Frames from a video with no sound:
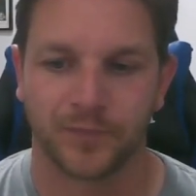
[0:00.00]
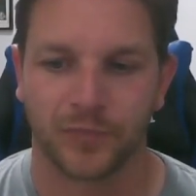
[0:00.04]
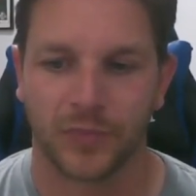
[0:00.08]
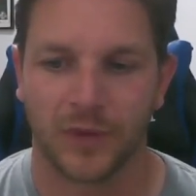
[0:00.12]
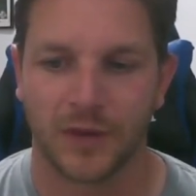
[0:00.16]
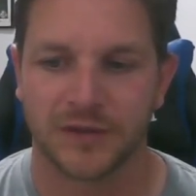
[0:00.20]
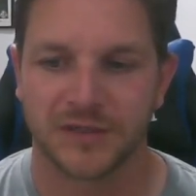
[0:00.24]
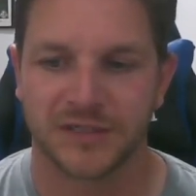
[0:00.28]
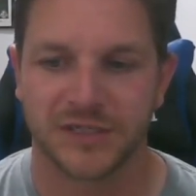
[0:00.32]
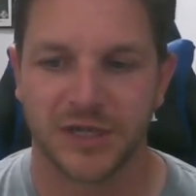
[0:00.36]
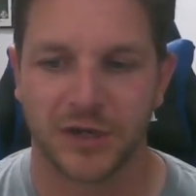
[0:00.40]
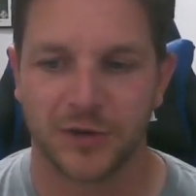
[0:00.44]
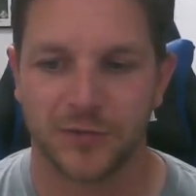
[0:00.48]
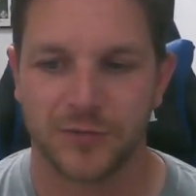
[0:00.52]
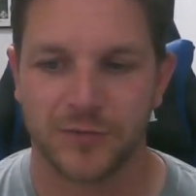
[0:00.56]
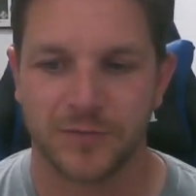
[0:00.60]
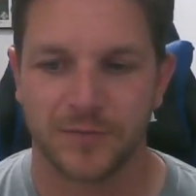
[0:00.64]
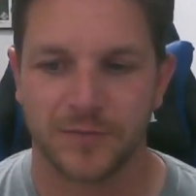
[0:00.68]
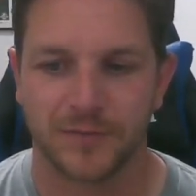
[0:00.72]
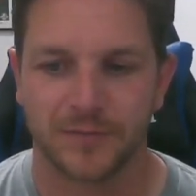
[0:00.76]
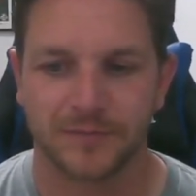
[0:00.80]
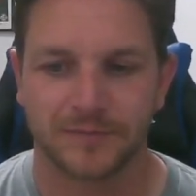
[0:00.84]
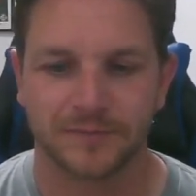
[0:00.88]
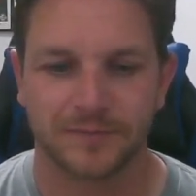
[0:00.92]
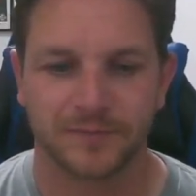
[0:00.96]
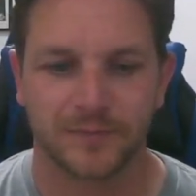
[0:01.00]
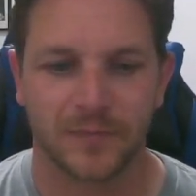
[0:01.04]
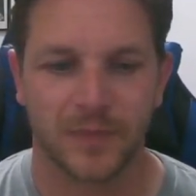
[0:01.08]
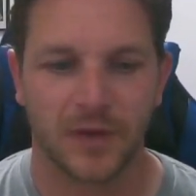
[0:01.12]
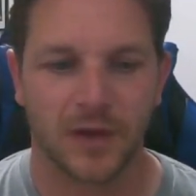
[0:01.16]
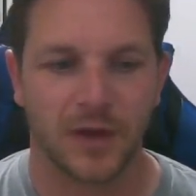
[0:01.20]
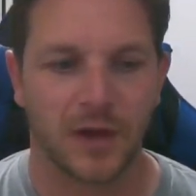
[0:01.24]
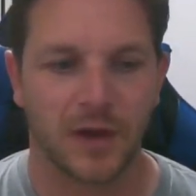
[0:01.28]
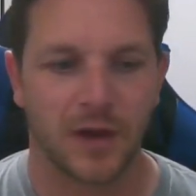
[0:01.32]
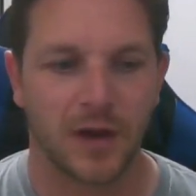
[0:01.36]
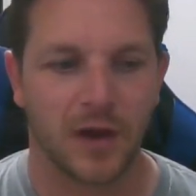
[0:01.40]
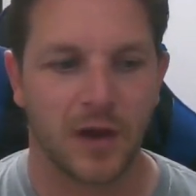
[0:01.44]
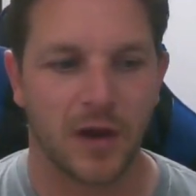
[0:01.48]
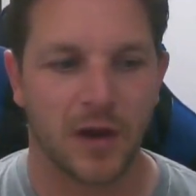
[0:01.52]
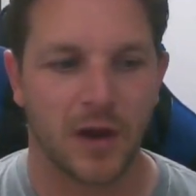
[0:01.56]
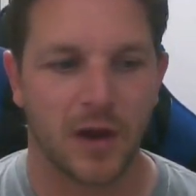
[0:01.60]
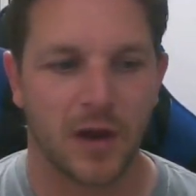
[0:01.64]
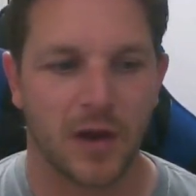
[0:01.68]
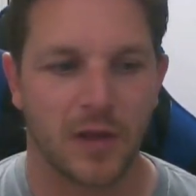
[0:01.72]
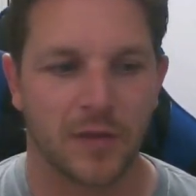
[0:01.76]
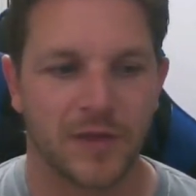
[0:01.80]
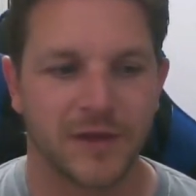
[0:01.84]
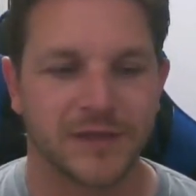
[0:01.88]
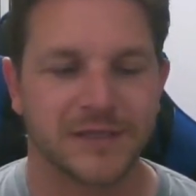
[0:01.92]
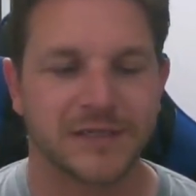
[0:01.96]
So
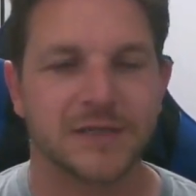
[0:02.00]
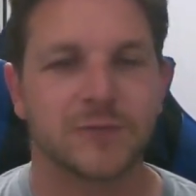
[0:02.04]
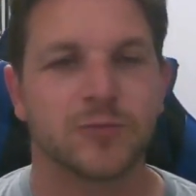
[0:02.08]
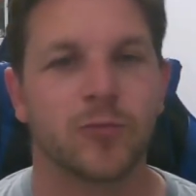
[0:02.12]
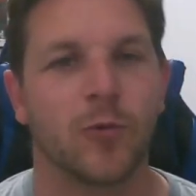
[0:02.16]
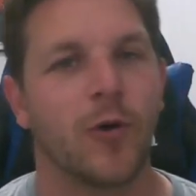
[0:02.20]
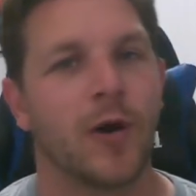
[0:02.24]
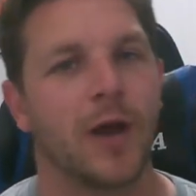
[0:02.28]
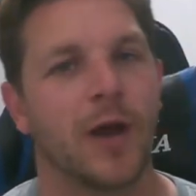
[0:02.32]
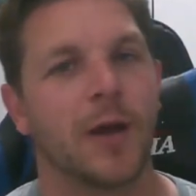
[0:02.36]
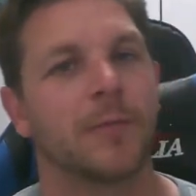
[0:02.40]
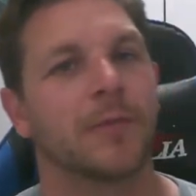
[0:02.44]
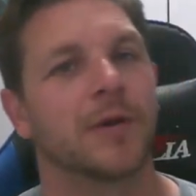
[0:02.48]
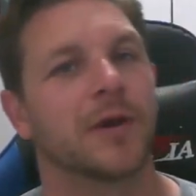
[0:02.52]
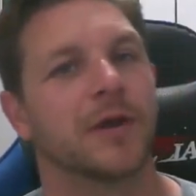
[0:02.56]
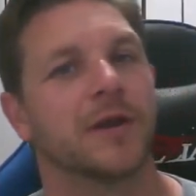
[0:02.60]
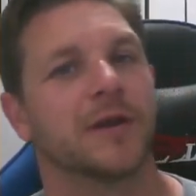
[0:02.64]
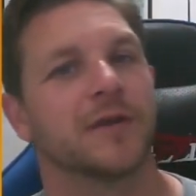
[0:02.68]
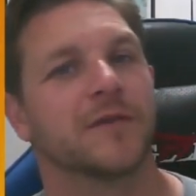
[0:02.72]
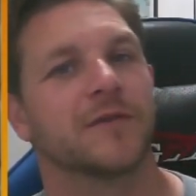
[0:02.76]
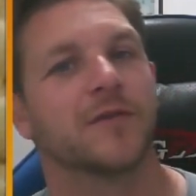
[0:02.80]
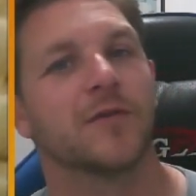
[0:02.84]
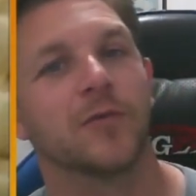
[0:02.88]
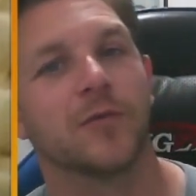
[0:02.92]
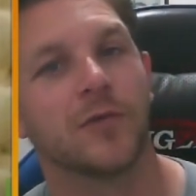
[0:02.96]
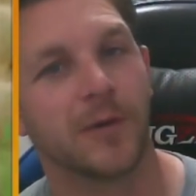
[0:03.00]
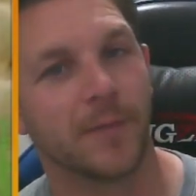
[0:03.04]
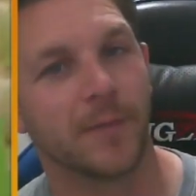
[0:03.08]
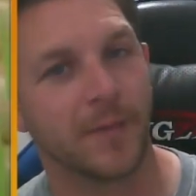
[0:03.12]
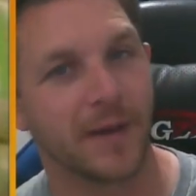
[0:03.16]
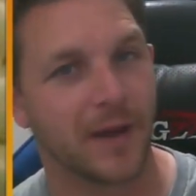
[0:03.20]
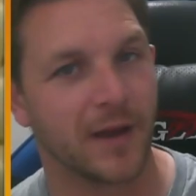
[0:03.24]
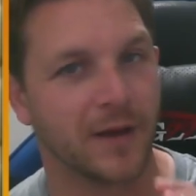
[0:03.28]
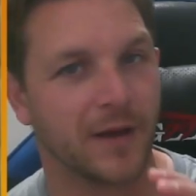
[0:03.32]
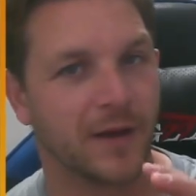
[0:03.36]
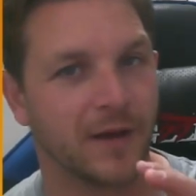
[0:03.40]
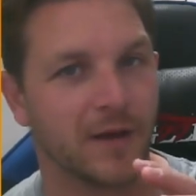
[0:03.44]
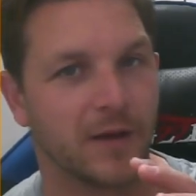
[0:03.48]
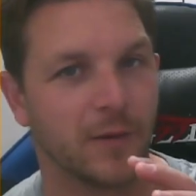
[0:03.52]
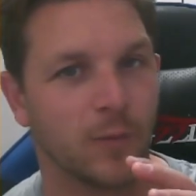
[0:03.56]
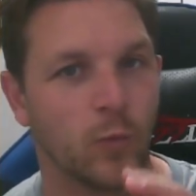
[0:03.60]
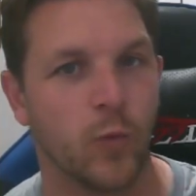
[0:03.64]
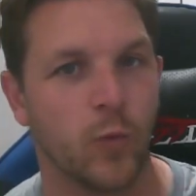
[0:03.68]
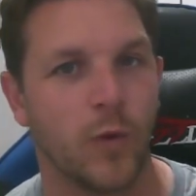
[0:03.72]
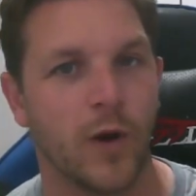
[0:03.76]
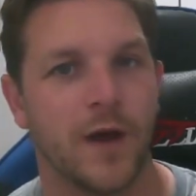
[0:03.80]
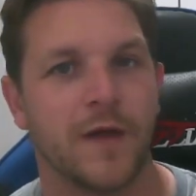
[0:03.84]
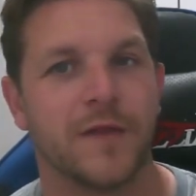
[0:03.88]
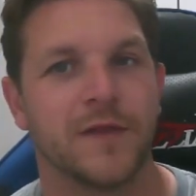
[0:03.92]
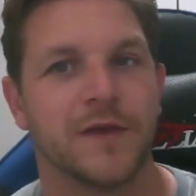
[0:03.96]
this is why I'm going to talk about
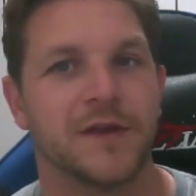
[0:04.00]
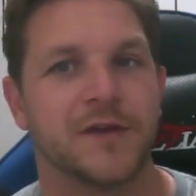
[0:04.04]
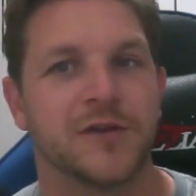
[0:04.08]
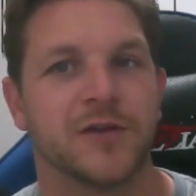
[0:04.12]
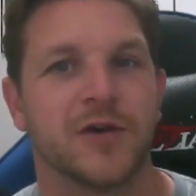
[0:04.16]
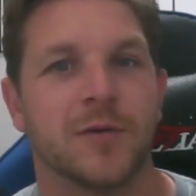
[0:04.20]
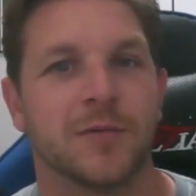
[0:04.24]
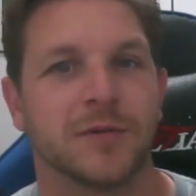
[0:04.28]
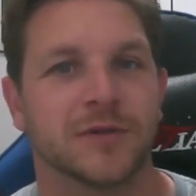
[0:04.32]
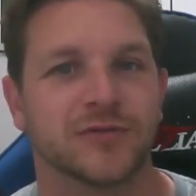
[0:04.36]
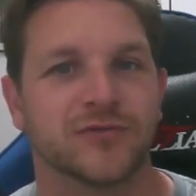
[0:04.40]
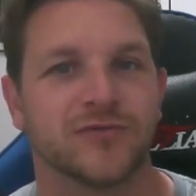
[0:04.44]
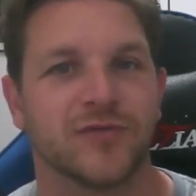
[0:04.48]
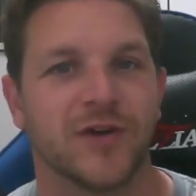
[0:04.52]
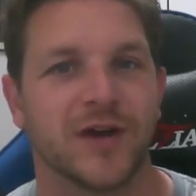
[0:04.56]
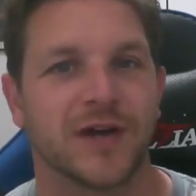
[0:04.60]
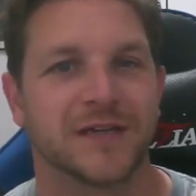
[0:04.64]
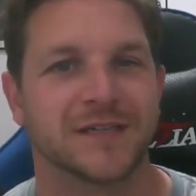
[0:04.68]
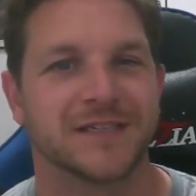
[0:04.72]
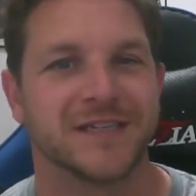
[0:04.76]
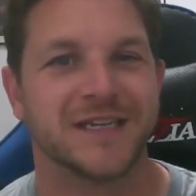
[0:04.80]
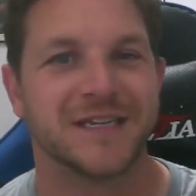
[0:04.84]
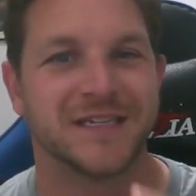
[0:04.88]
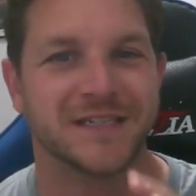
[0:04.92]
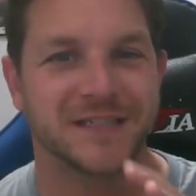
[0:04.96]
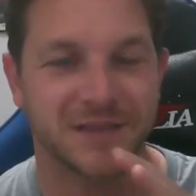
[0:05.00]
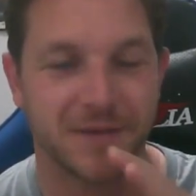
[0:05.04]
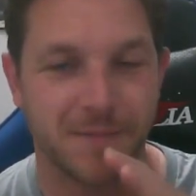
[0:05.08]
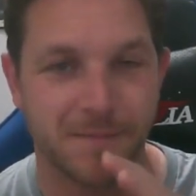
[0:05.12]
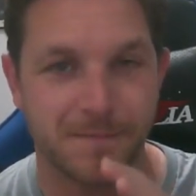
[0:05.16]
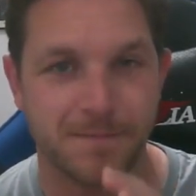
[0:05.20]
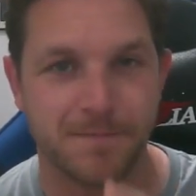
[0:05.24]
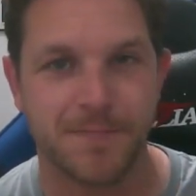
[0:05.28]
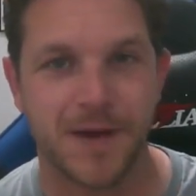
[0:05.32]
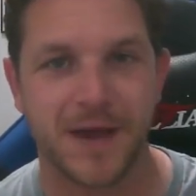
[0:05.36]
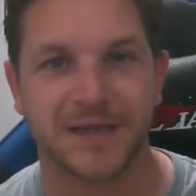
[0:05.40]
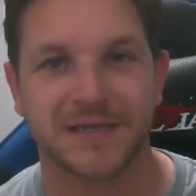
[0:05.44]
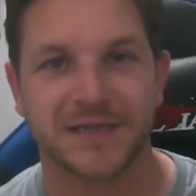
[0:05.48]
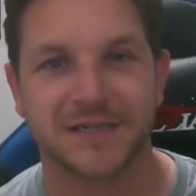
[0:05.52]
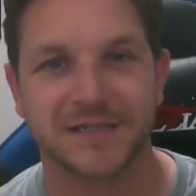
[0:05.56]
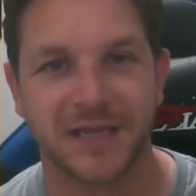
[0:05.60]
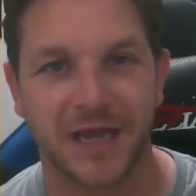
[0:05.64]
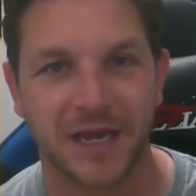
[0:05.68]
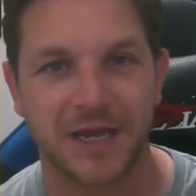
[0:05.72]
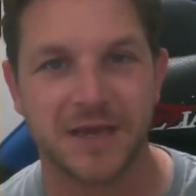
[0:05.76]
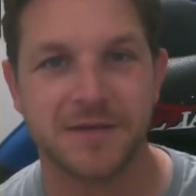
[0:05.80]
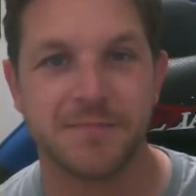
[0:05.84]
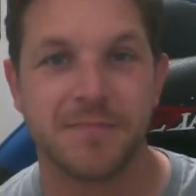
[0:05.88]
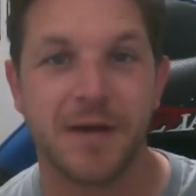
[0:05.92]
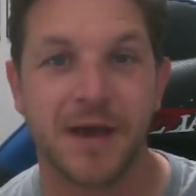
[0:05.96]
why the Indominus Rex is the best
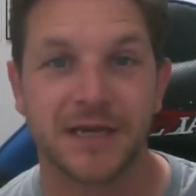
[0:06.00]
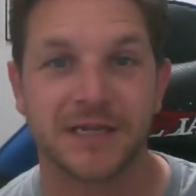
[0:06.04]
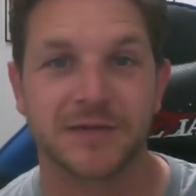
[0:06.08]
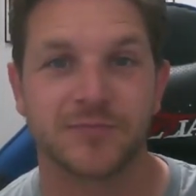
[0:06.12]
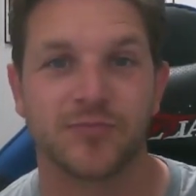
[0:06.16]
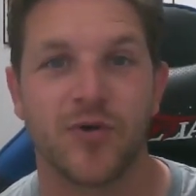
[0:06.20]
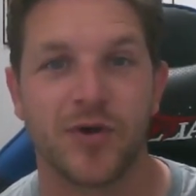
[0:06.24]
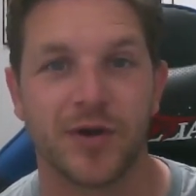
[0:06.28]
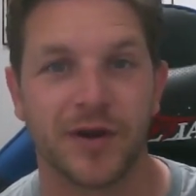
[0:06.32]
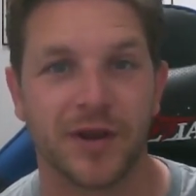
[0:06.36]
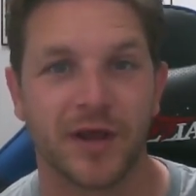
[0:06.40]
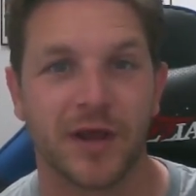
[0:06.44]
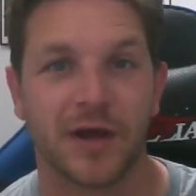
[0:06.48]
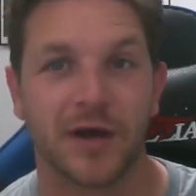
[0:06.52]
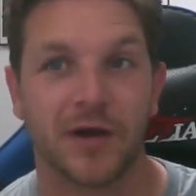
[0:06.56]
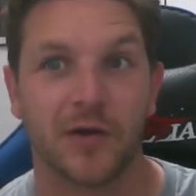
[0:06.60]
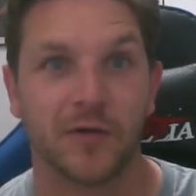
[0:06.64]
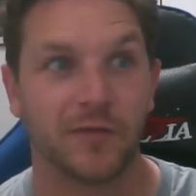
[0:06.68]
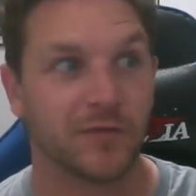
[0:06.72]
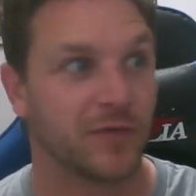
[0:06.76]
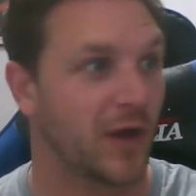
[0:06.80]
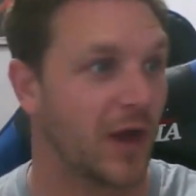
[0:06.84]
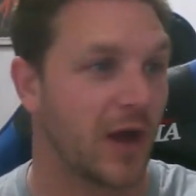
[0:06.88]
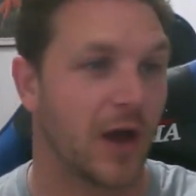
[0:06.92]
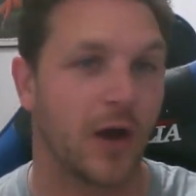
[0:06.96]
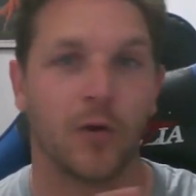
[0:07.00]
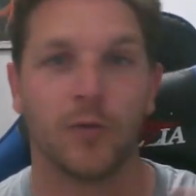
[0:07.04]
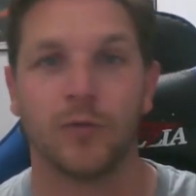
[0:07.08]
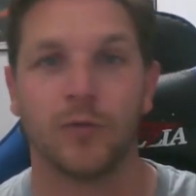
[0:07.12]
apex predator of the whole